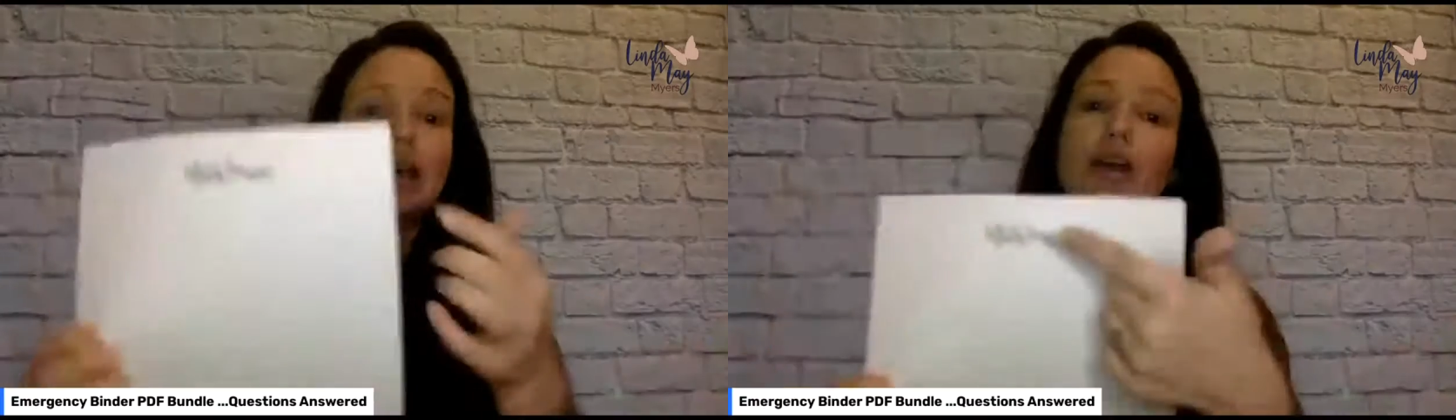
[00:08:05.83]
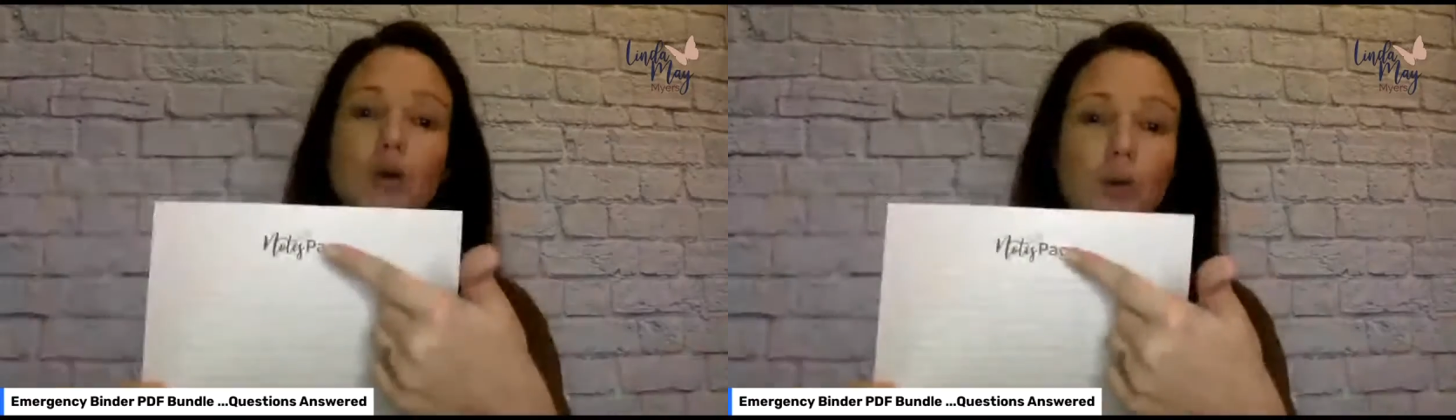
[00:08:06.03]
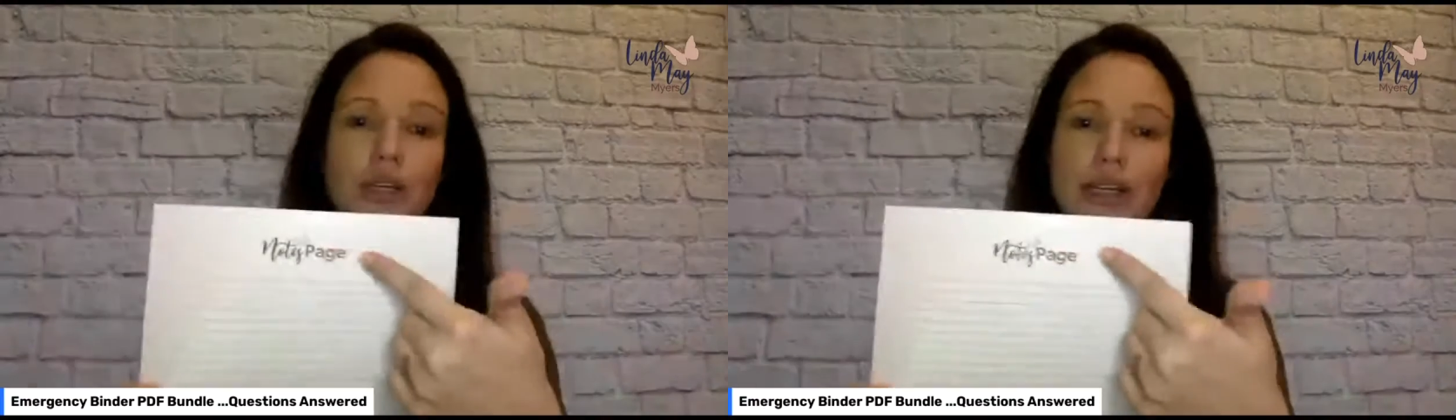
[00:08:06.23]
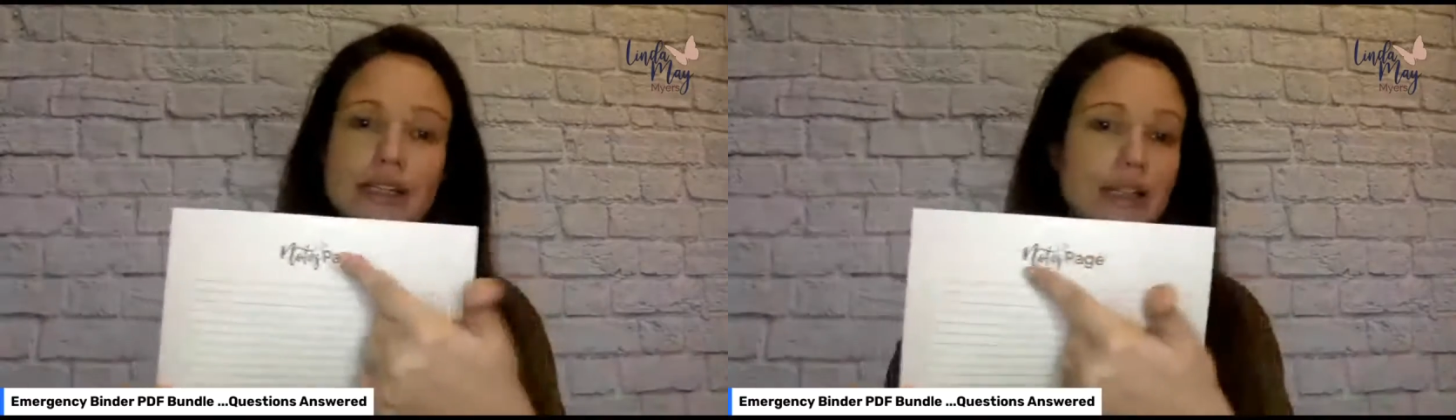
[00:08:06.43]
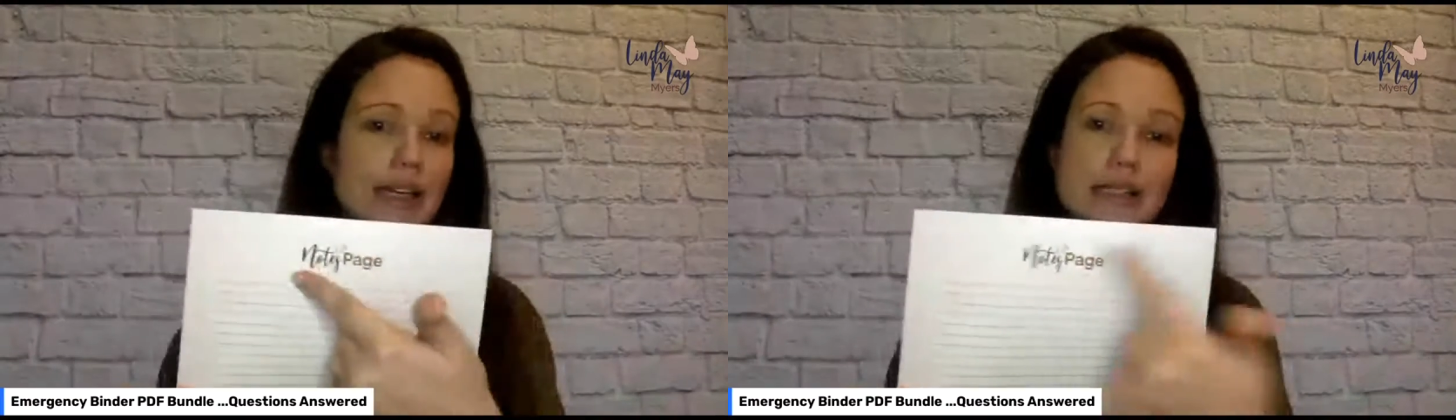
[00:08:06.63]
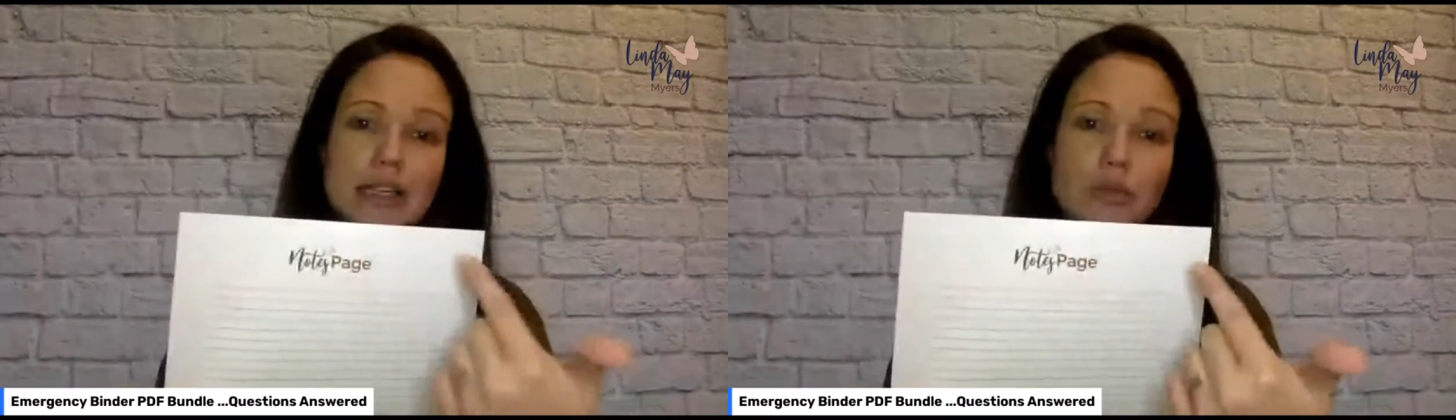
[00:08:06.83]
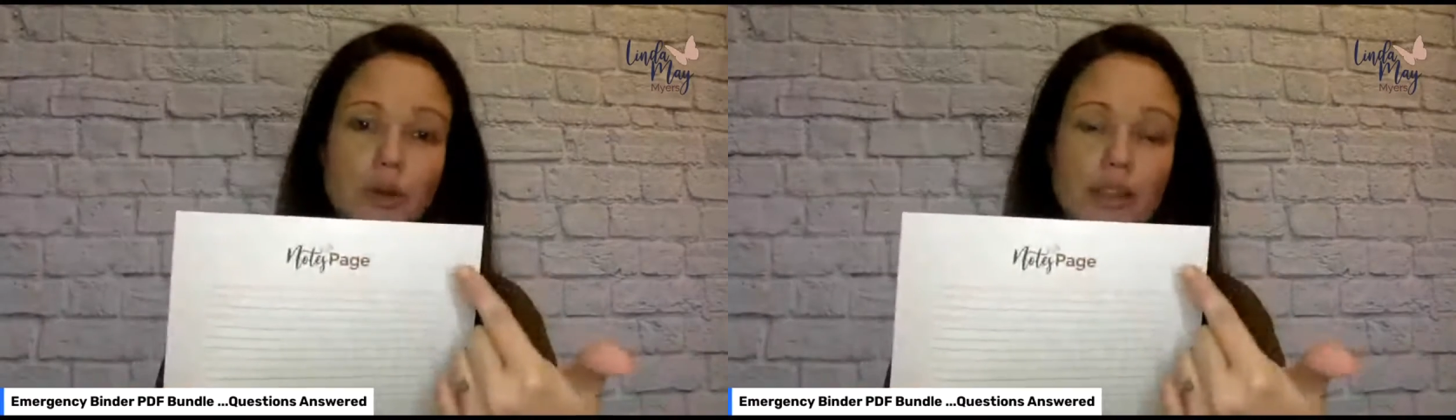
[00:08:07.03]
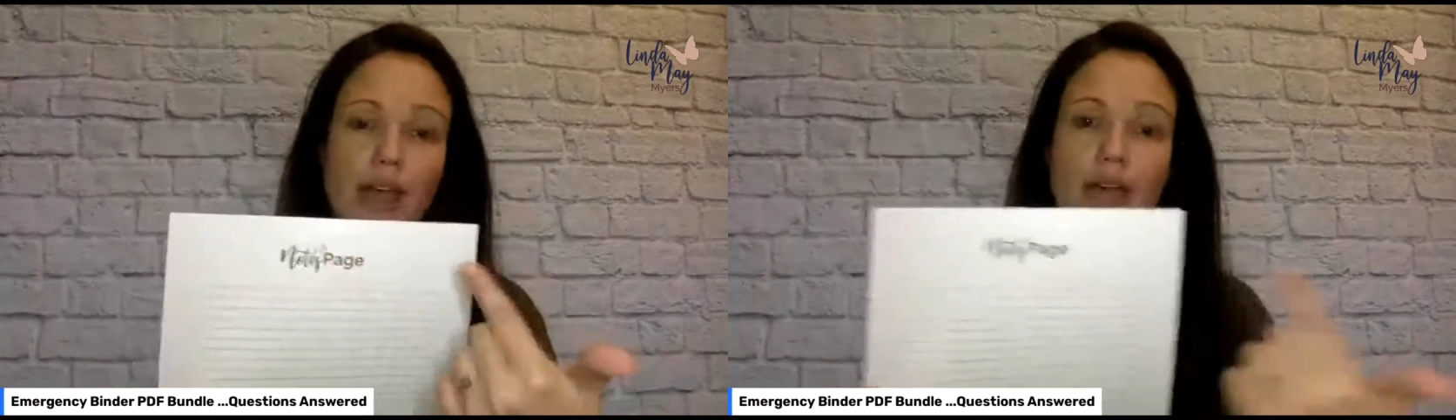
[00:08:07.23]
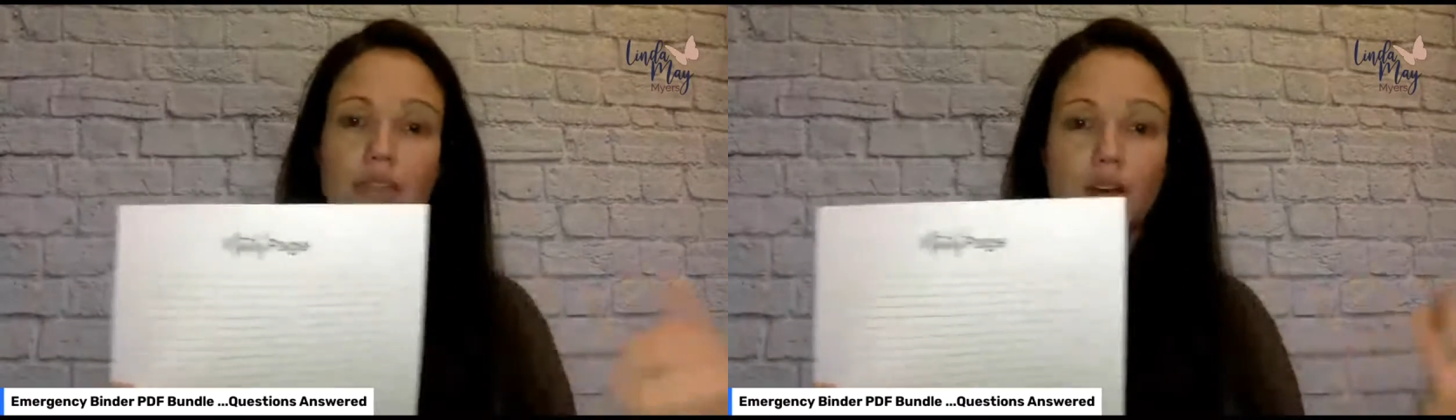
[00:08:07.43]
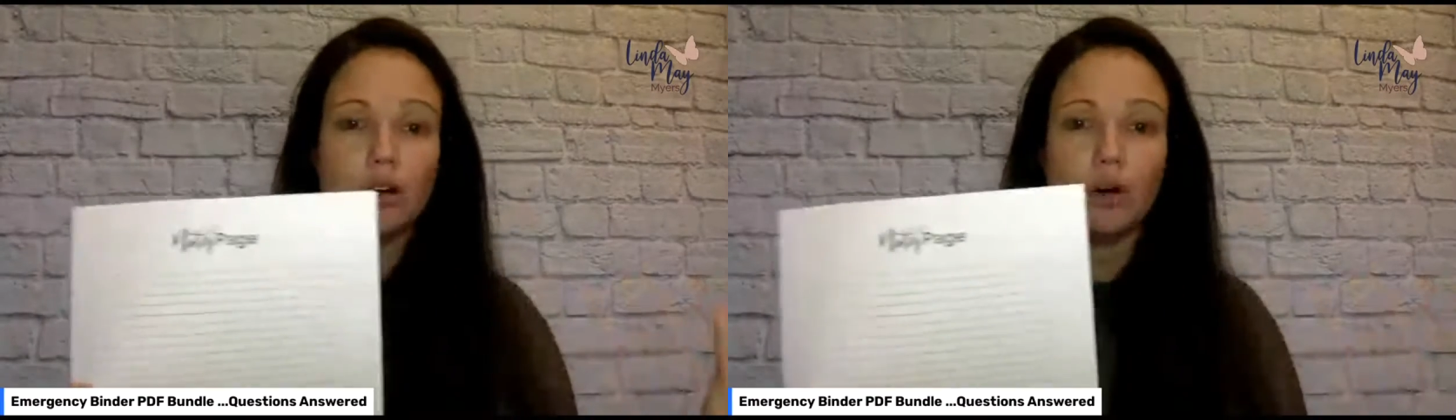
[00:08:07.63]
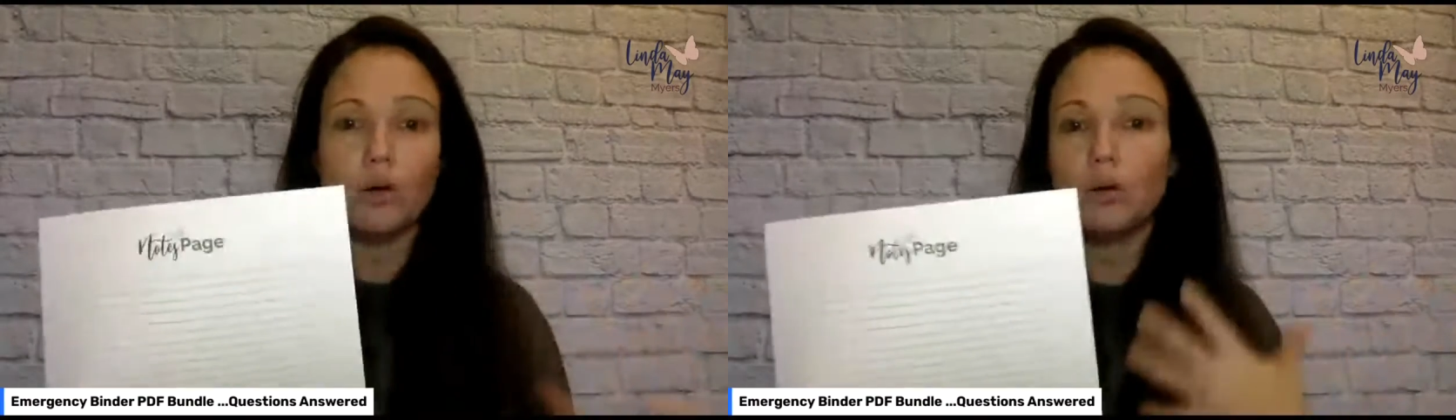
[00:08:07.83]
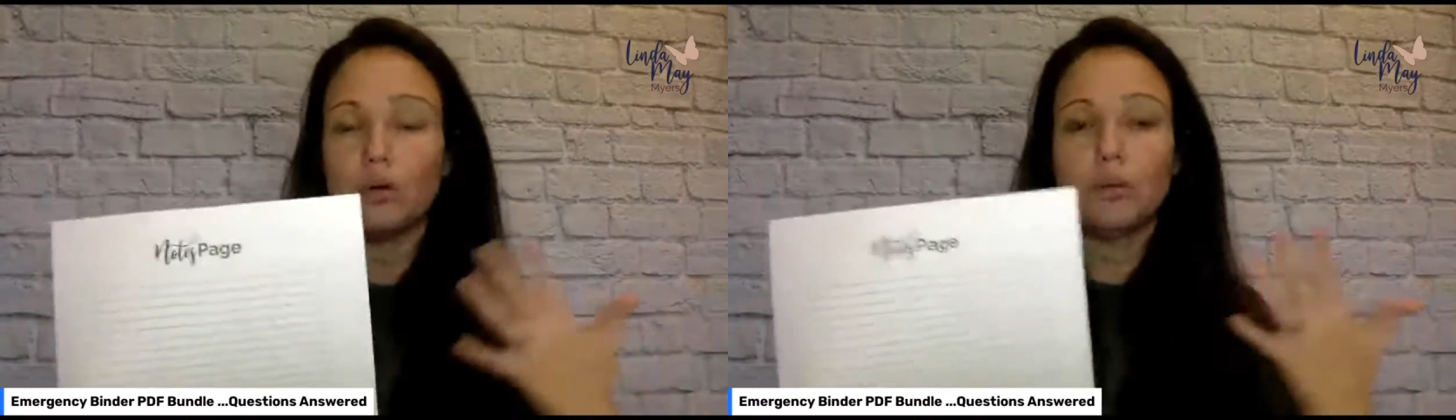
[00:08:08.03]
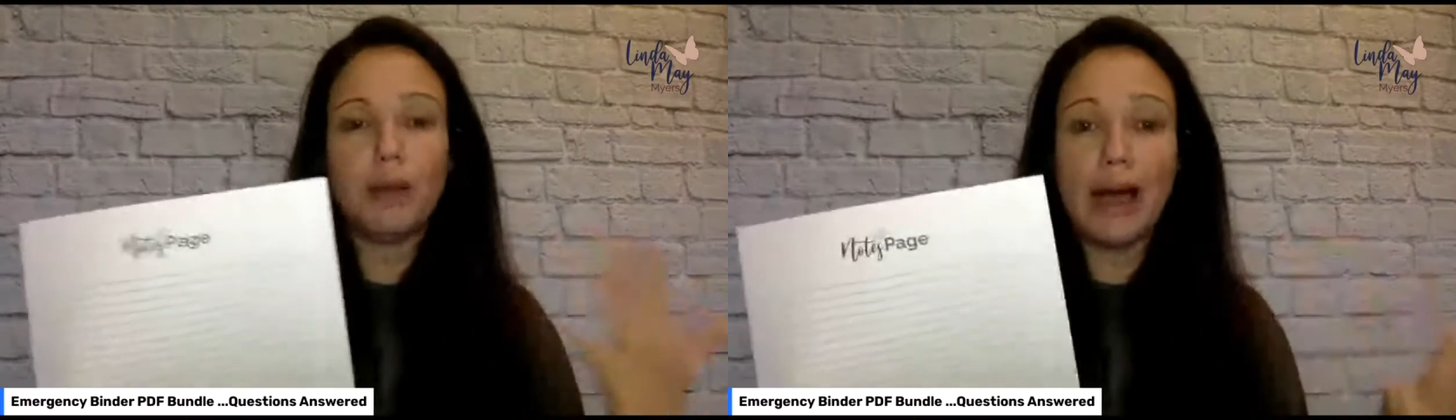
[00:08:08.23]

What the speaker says: It coordinates nicely with the whole